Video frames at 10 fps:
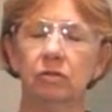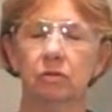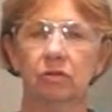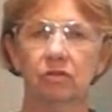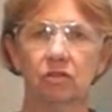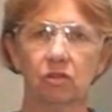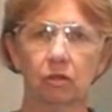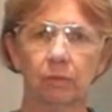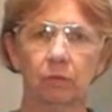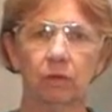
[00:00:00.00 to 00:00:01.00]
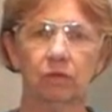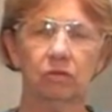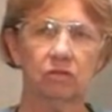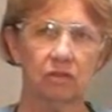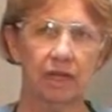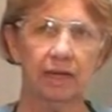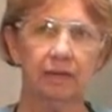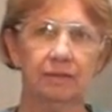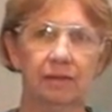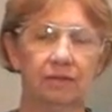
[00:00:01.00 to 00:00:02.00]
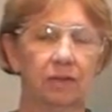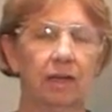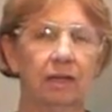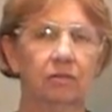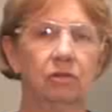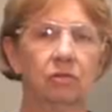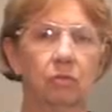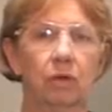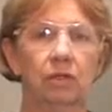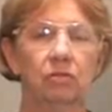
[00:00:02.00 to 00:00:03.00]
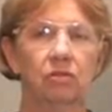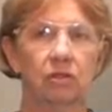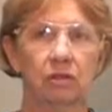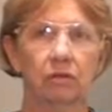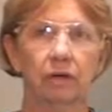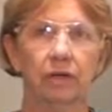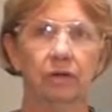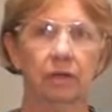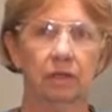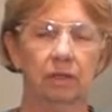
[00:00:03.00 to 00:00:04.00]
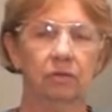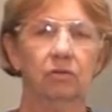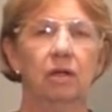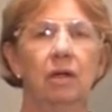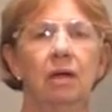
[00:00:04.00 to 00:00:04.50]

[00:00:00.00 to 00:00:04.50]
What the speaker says: is determine what your status as a hazardous waste generator is.